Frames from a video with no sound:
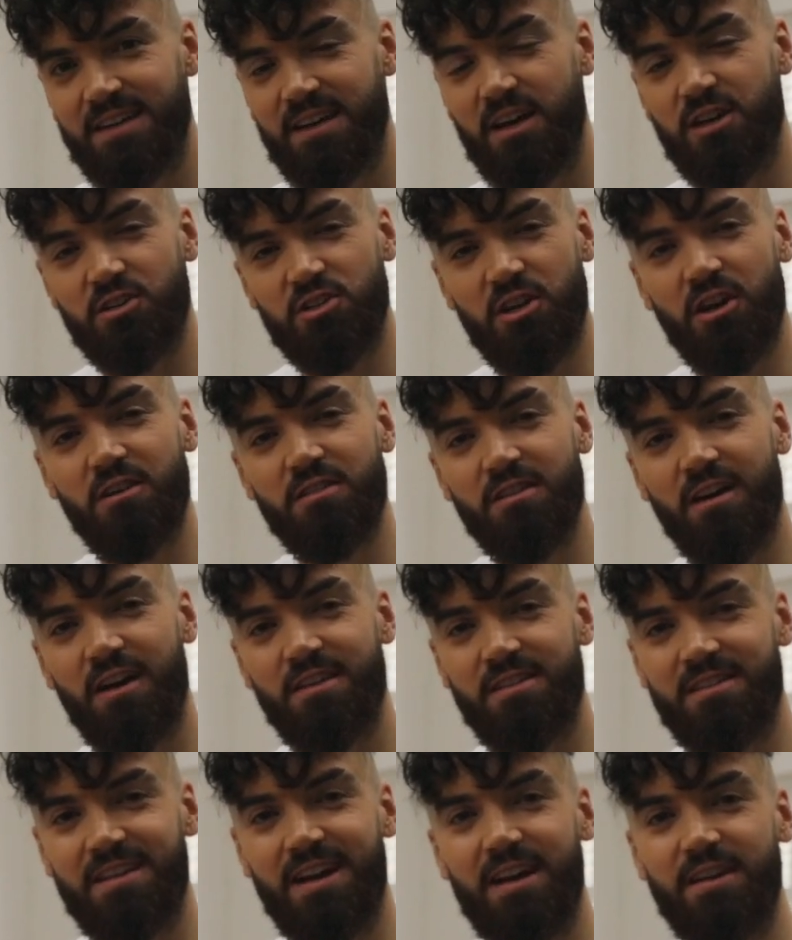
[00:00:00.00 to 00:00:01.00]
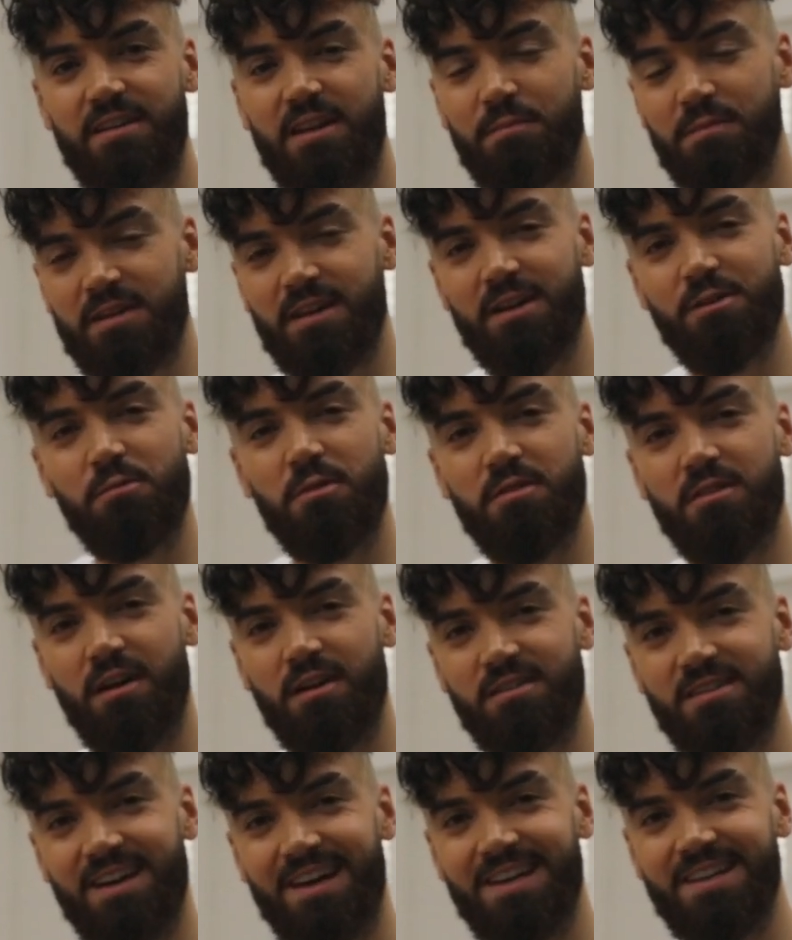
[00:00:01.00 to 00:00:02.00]
a shallot tarte tatin, let me tell you what a
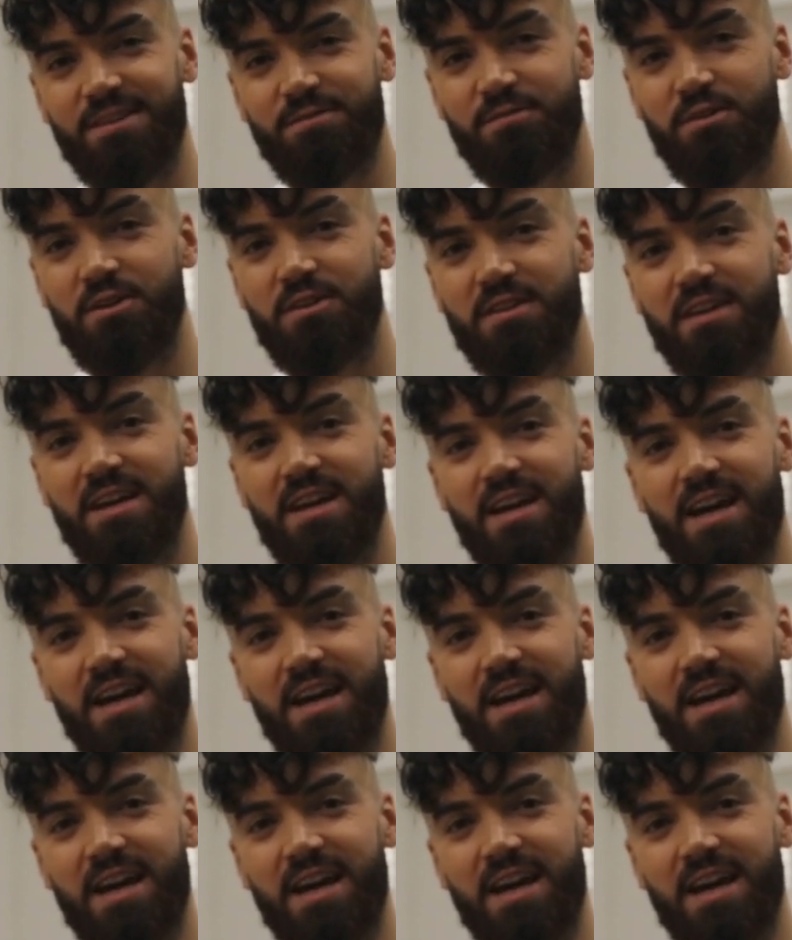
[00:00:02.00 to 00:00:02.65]
tarte tatin is first.